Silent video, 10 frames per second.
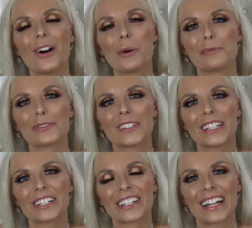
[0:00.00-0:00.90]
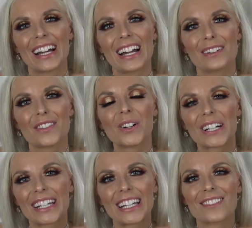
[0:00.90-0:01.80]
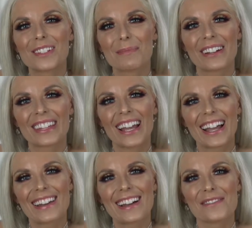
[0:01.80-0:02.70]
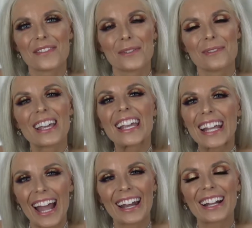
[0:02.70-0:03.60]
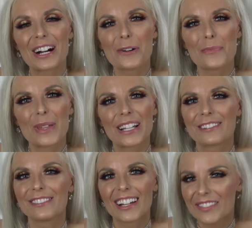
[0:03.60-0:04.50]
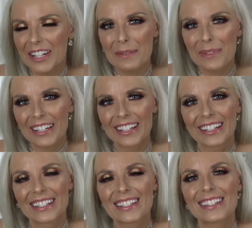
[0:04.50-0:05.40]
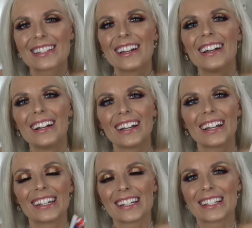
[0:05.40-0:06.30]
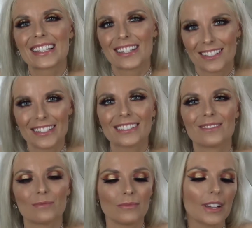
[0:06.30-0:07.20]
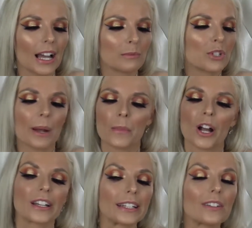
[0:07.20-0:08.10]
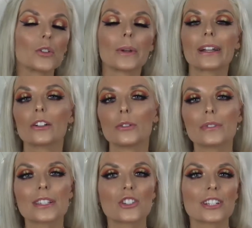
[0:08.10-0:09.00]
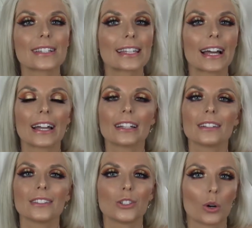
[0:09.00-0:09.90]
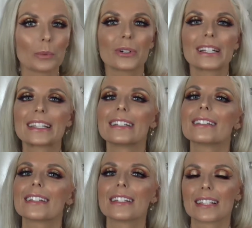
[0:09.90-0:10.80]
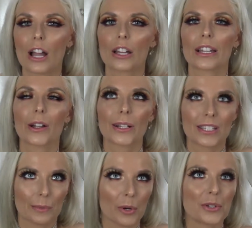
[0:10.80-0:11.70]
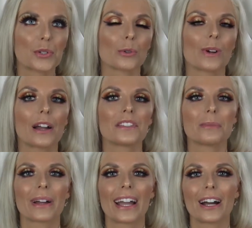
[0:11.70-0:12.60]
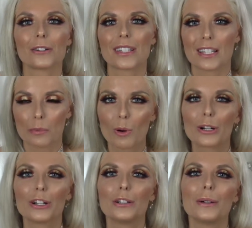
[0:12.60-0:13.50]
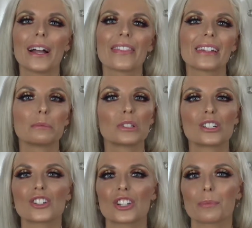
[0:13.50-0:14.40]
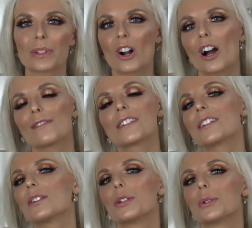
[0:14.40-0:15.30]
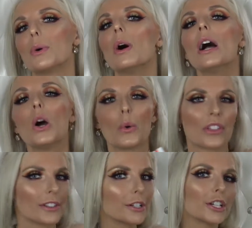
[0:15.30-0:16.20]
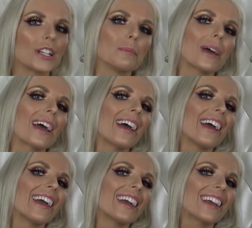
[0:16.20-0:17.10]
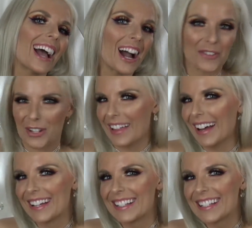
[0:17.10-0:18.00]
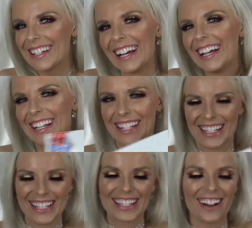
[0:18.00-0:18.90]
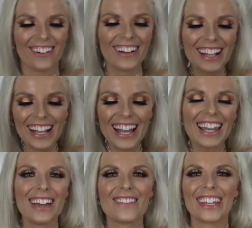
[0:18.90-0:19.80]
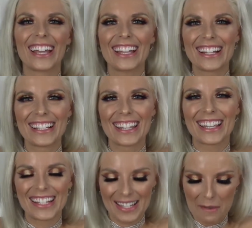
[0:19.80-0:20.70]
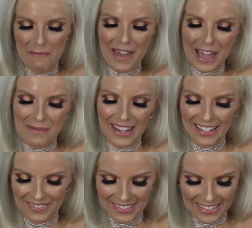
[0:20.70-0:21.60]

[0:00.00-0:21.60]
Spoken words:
hopefully you're gonna have your gift by the end of the week, and I hope that you love it because it is, I'm not gonna give you any clues, just that your present is cut supposed to arrive to my house tomorrow, and then I'm gonna ship it off to you with a little goodie bag after that. So let me get into this, baby.